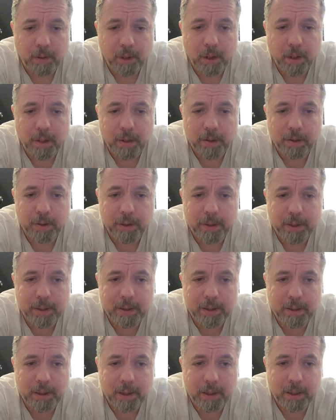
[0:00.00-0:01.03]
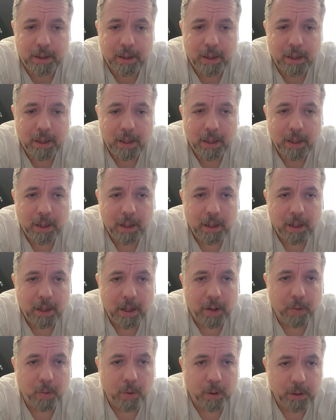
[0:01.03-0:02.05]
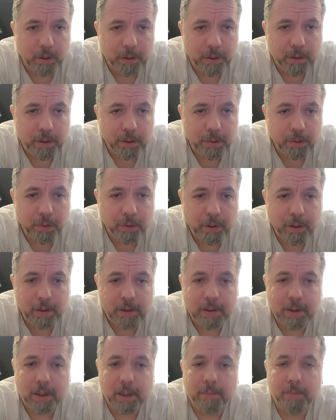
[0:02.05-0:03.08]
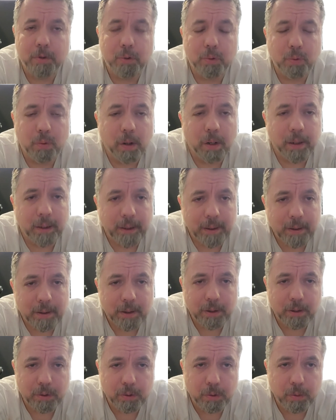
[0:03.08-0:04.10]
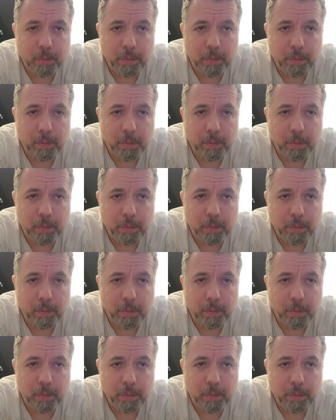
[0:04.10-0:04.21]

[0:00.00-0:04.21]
Uh, there are things that I want to do, things that I'm trying to do,